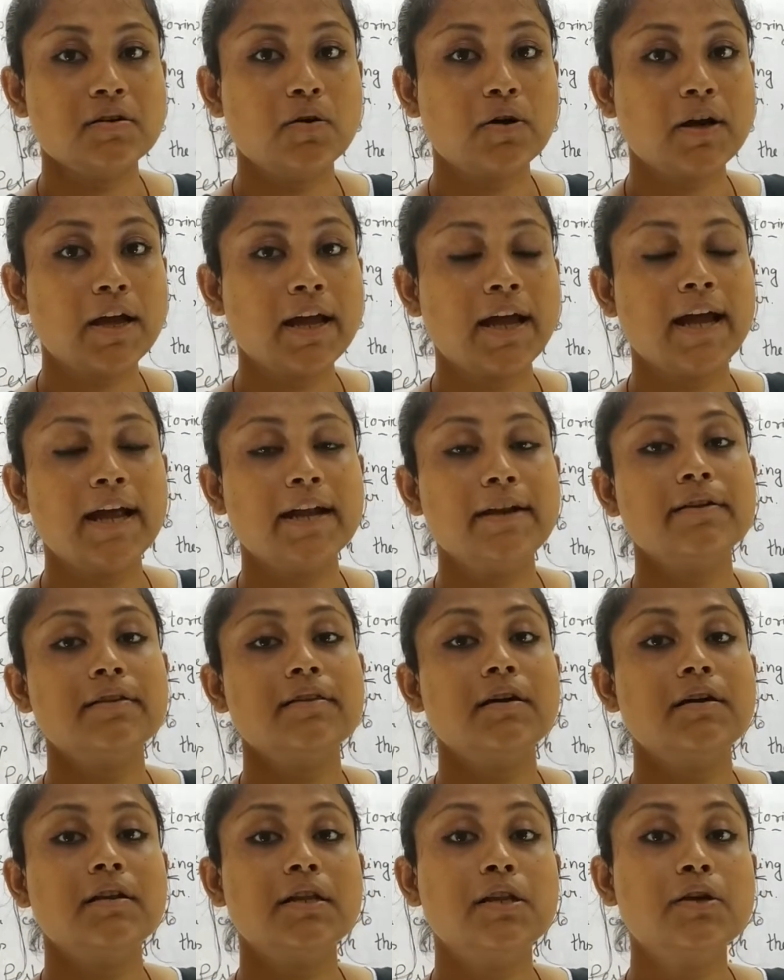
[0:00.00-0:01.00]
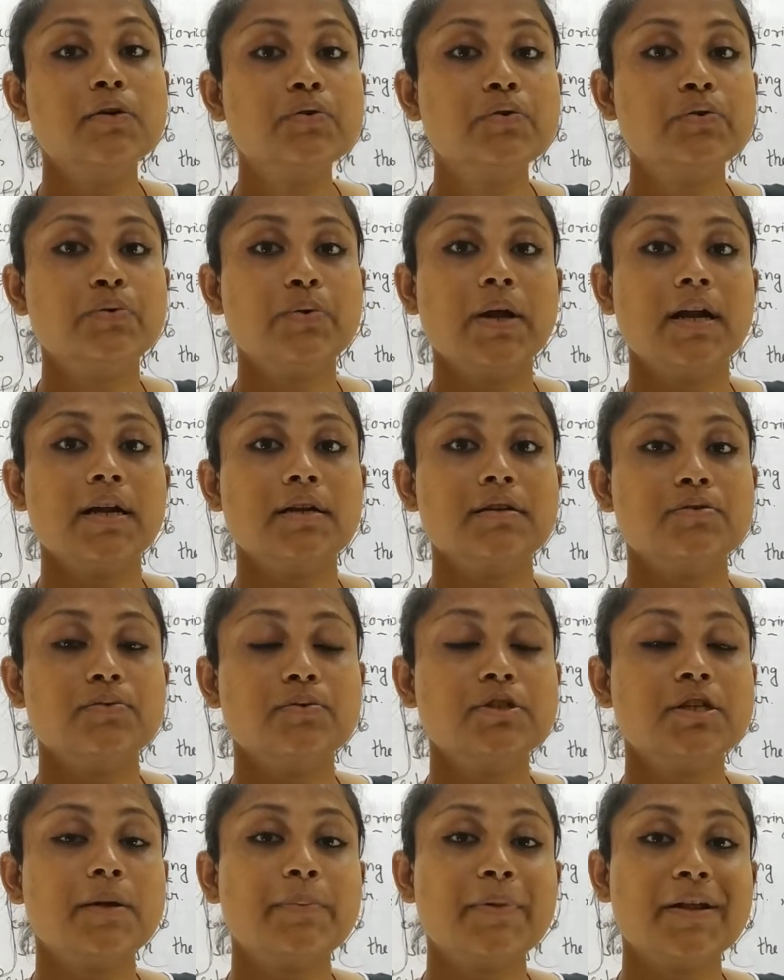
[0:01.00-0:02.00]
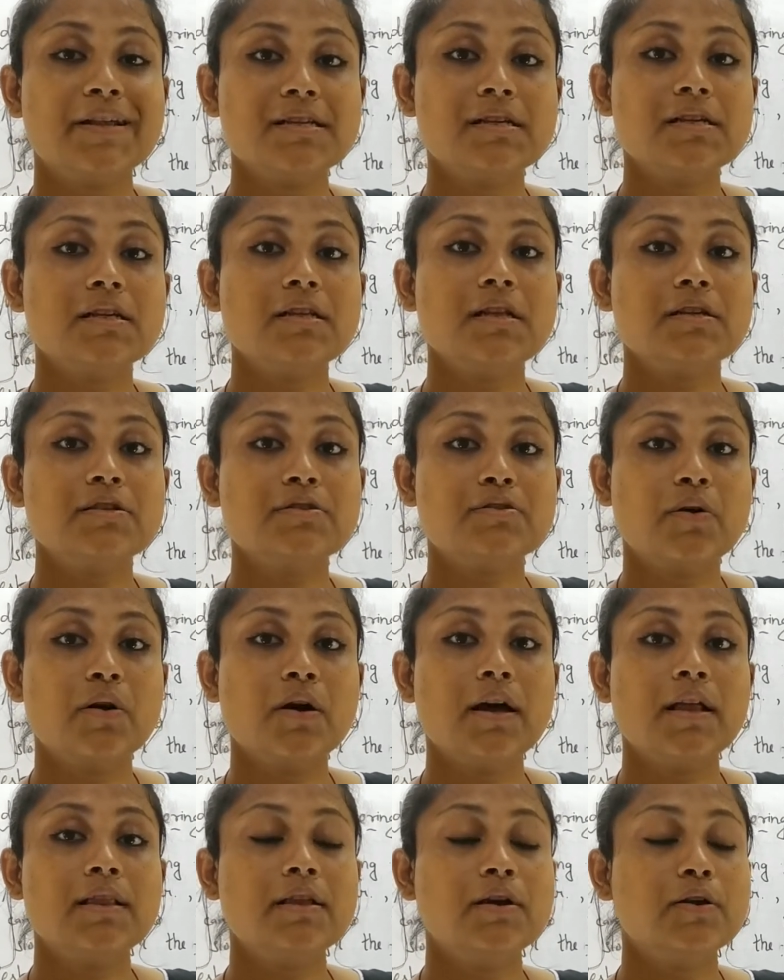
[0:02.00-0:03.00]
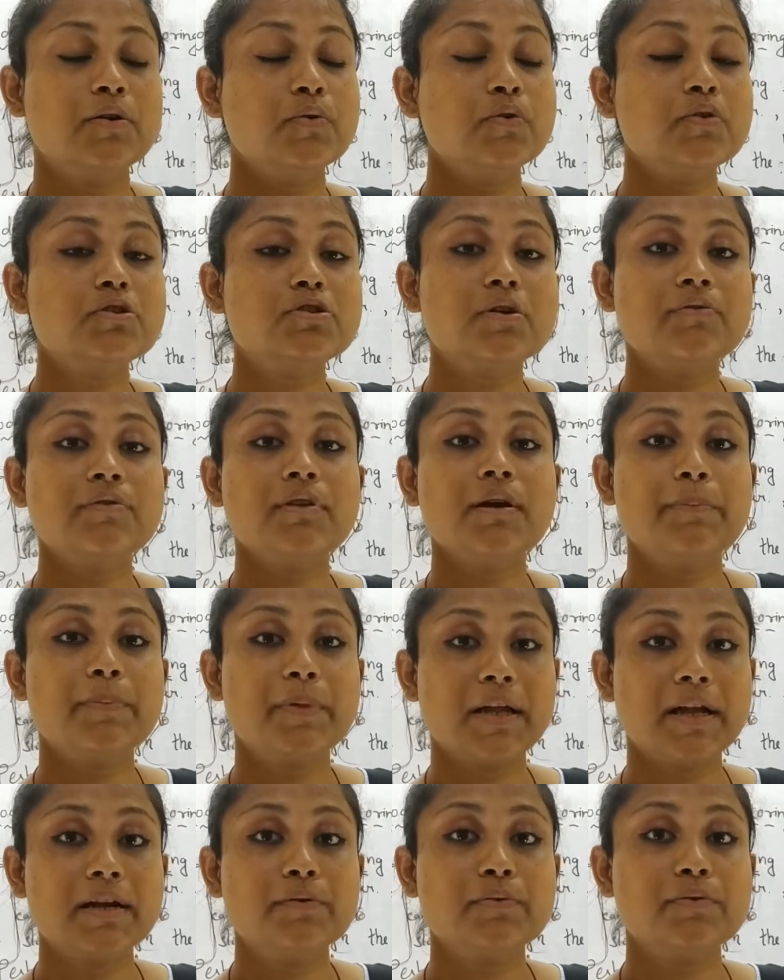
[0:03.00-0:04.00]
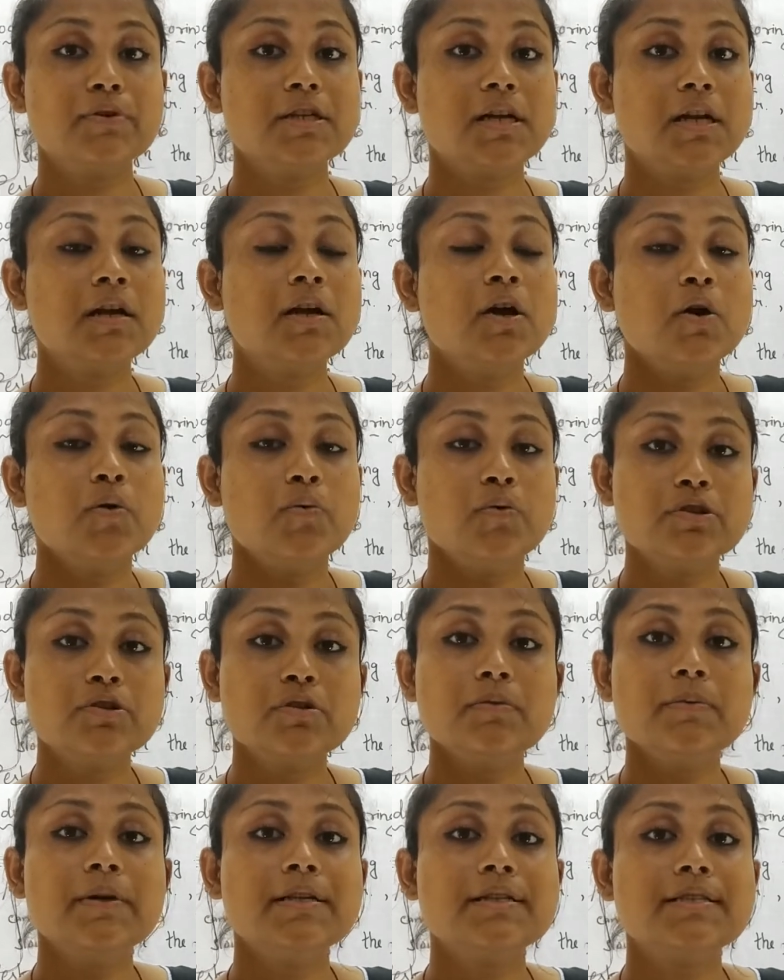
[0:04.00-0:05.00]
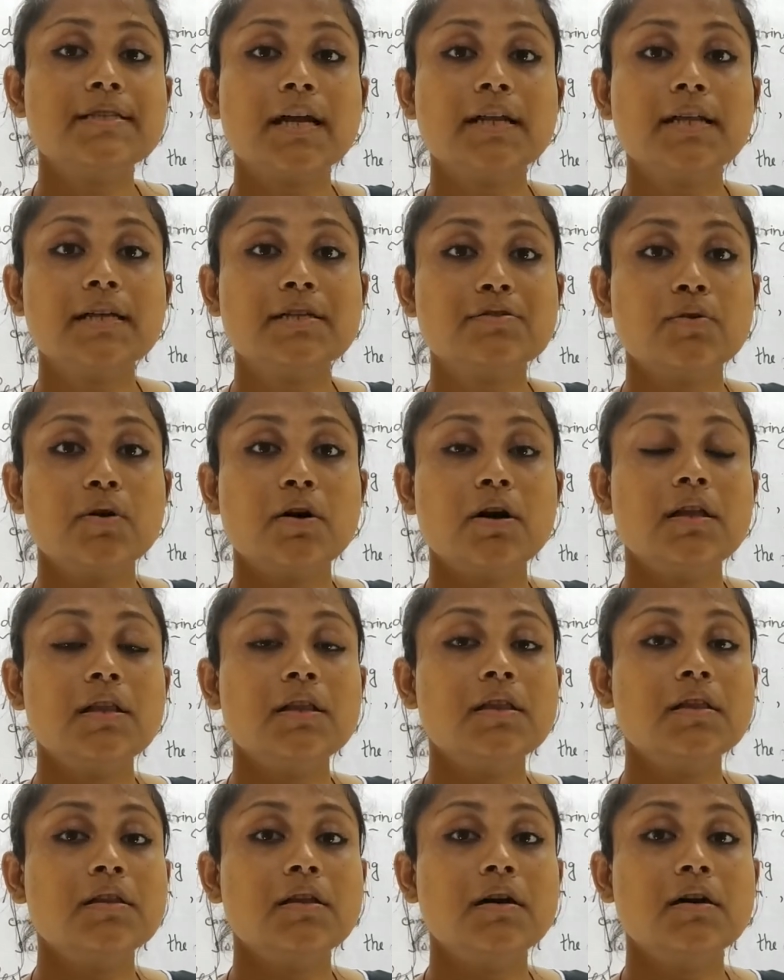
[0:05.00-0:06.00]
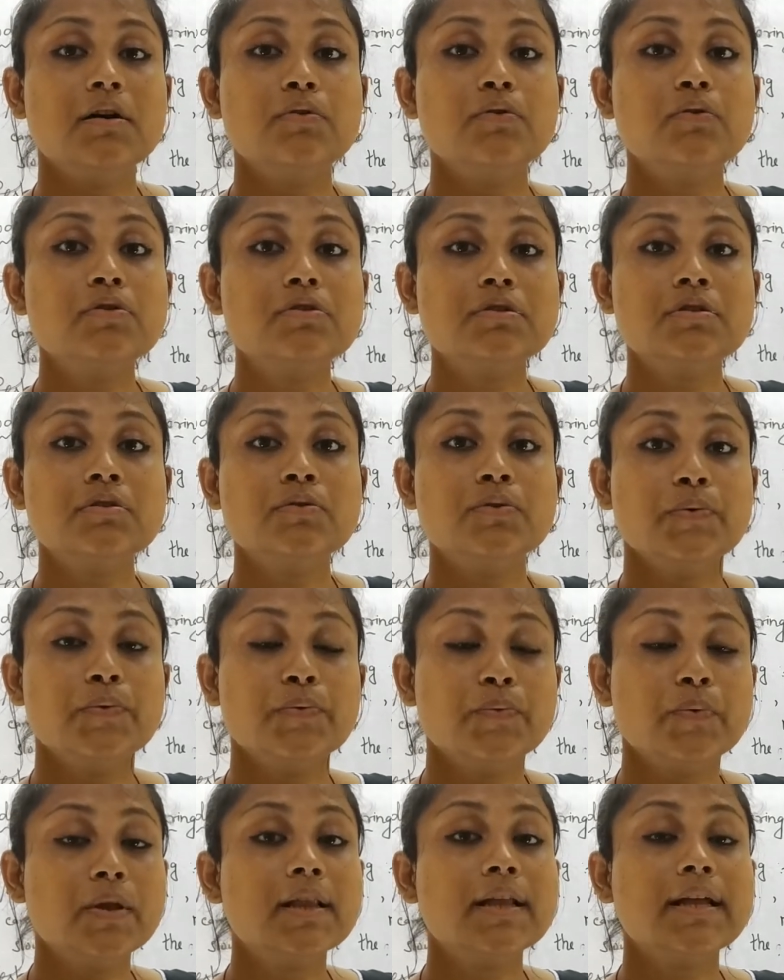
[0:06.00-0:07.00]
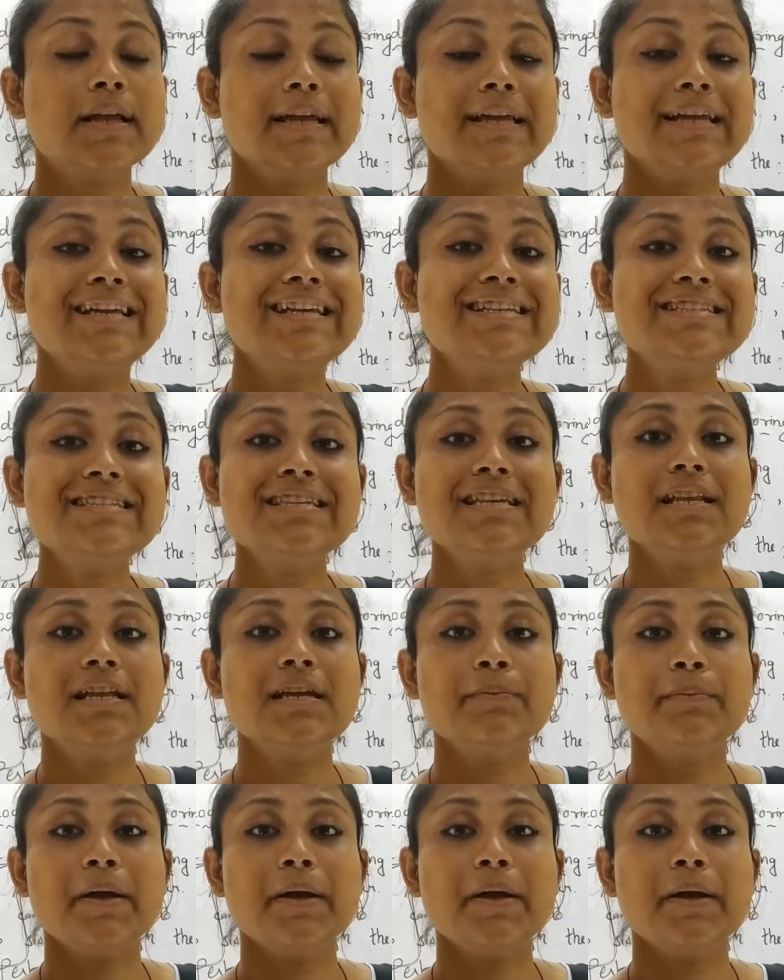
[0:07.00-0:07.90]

Okay, and the nutrients which are present in the soil, the roots of the plant which will be inside the soil, the roots will easily be